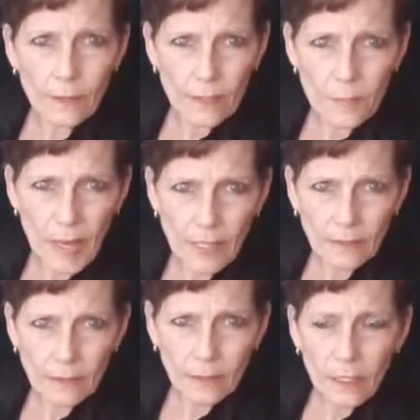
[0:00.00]
this
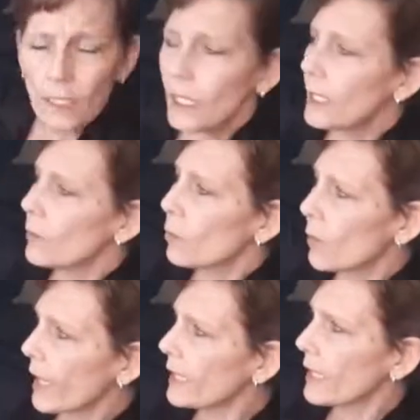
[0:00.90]
paint.
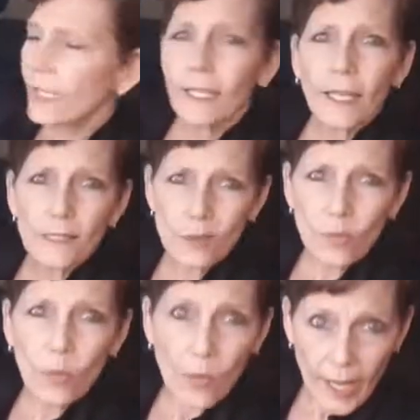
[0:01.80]
When it gets
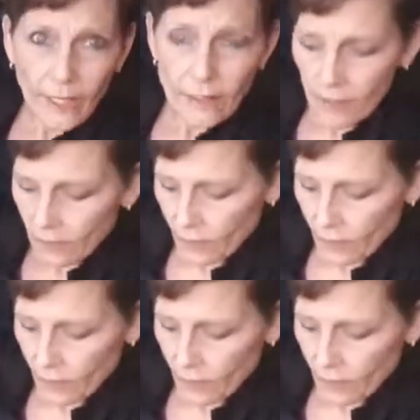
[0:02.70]
wet,